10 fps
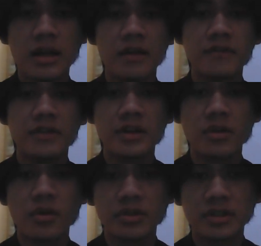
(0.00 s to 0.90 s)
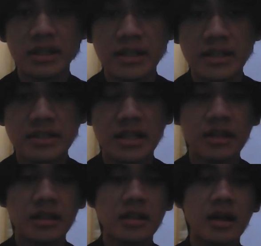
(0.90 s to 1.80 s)
have learned, or three things
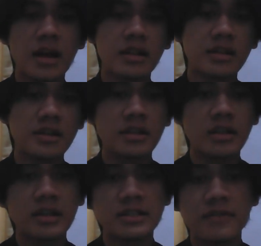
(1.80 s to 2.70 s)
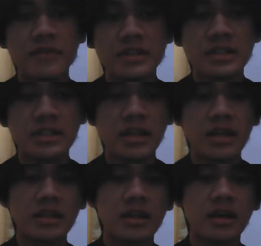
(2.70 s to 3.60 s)
that I learned, is the first
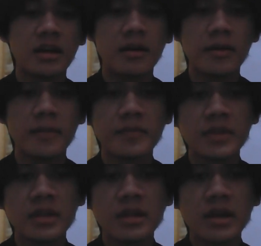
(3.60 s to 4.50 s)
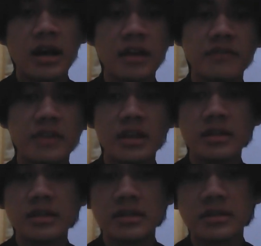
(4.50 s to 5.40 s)
that I've
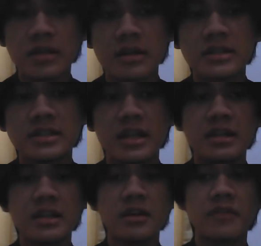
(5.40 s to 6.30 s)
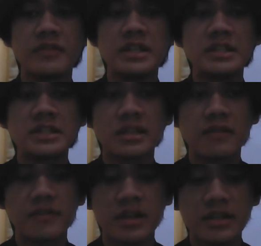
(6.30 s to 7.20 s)
gained an understanding of the
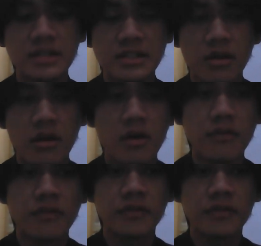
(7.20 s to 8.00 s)
significance of